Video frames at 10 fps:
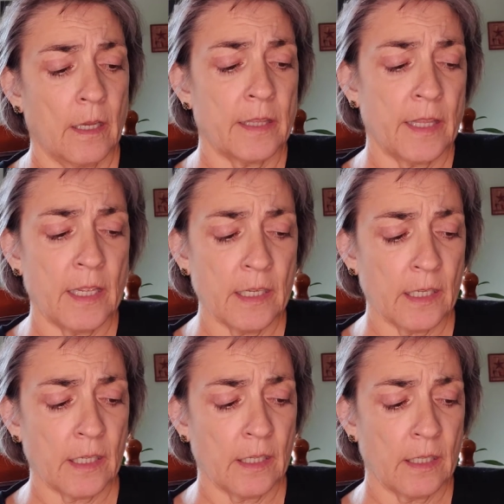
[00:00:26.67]
I
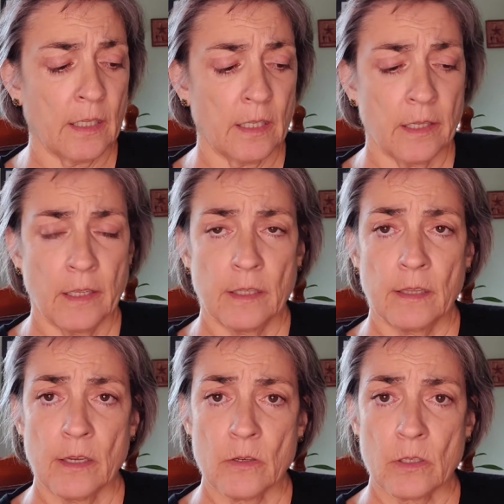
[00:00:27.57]
think
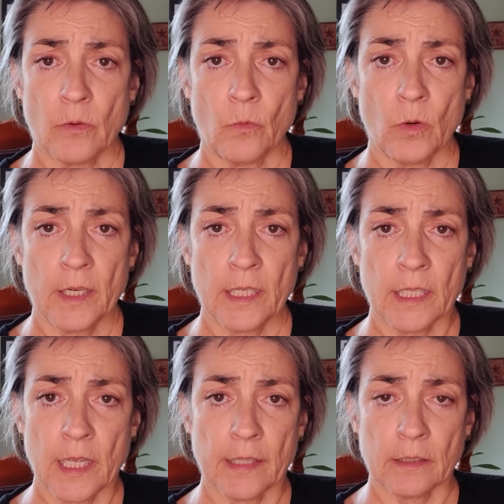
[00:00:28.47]
there's a
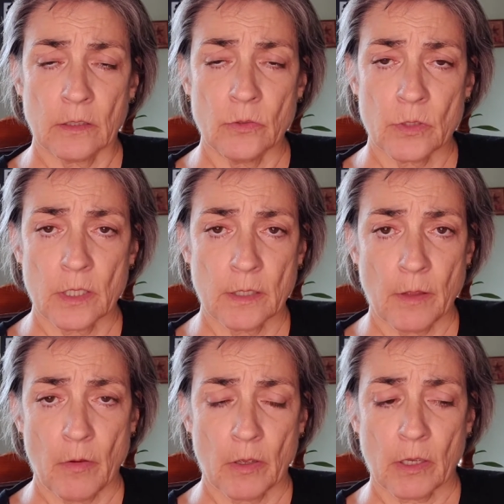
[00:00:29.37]
winning and
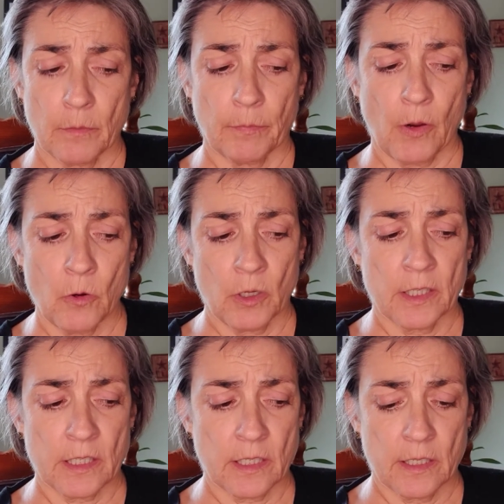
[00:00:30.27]
losing
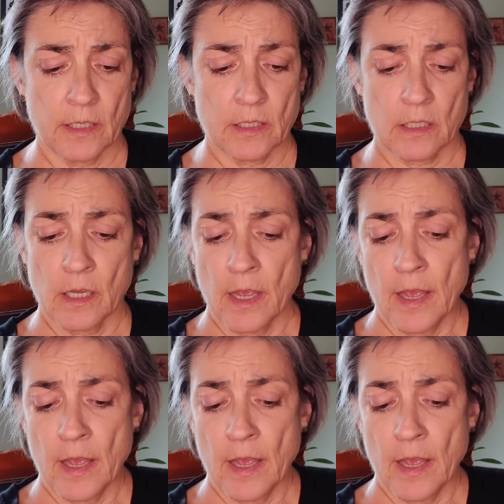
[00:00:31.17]
component to this.